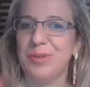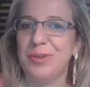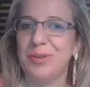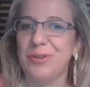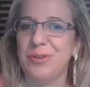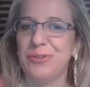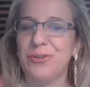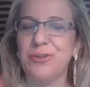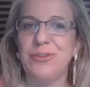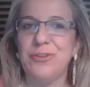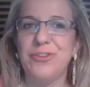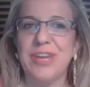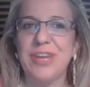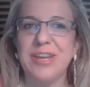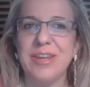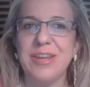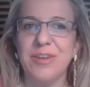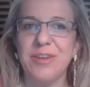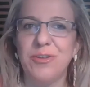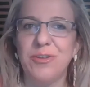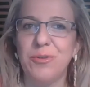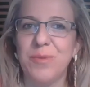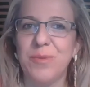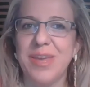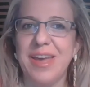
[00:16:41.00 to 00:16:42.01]
Sure.
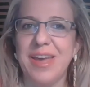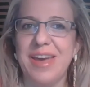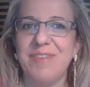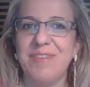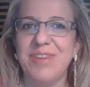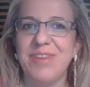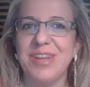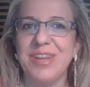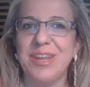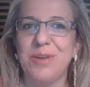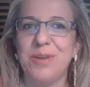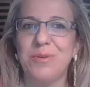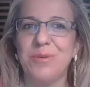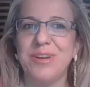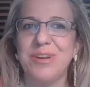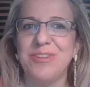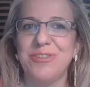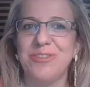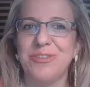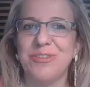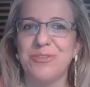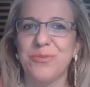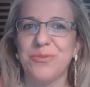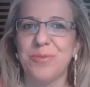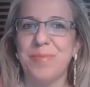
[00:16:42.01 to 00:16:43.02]
Jenny, do we have any
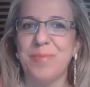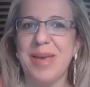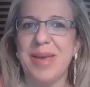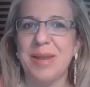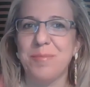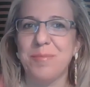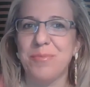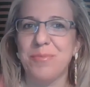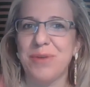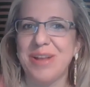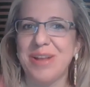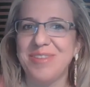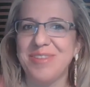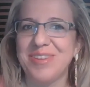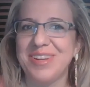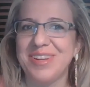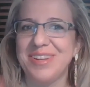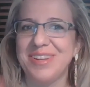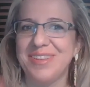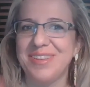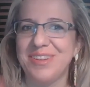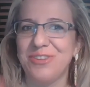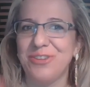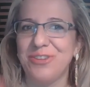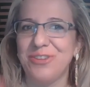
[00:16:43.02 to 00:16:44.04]
questions from Madam
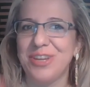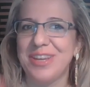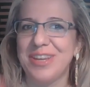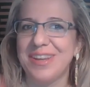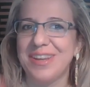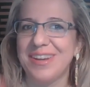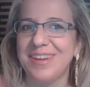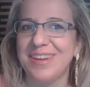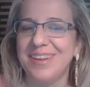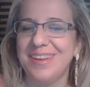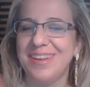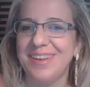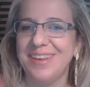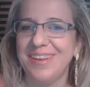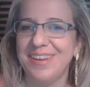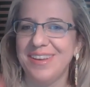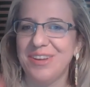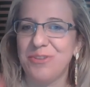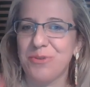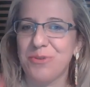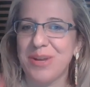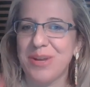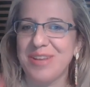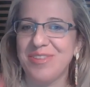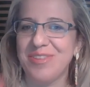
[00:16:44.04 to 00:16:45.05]
President that she can
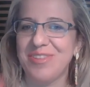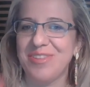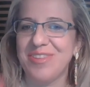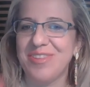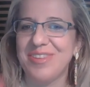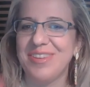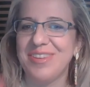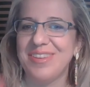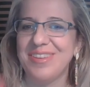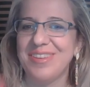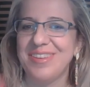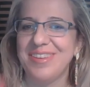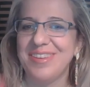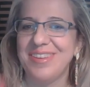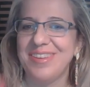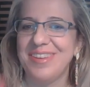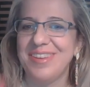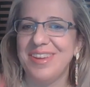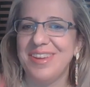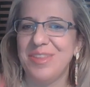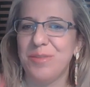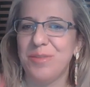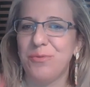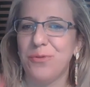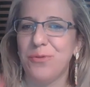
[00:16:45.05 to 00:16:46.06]
address
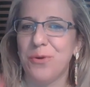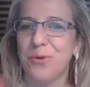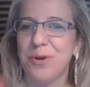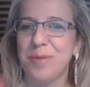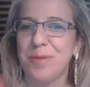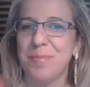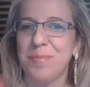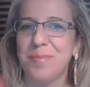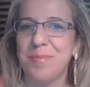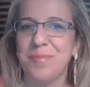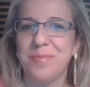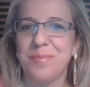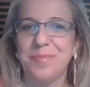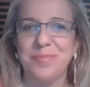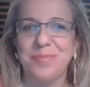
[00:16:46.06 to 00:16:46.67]
in the forum?